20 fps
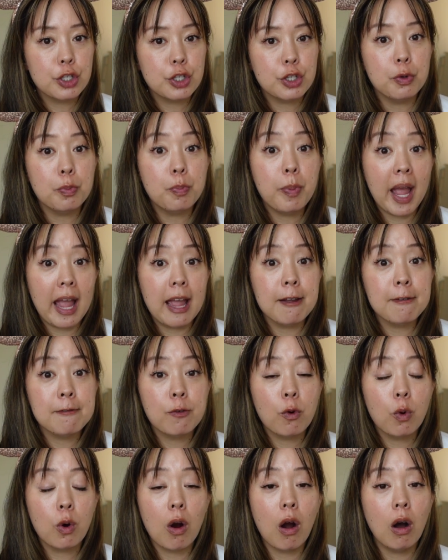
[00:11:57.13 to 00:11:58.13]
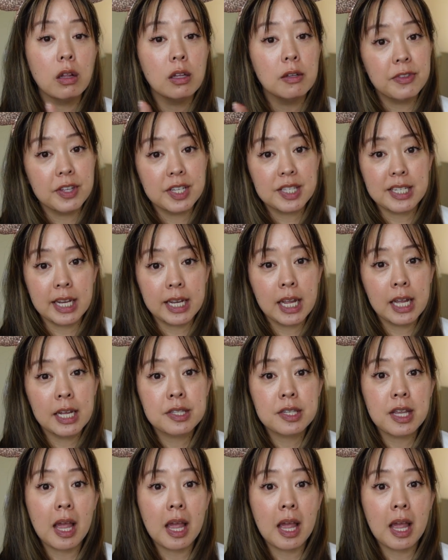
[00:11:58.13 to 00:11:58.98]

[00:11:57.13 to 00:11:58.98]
to pay for all of the tickets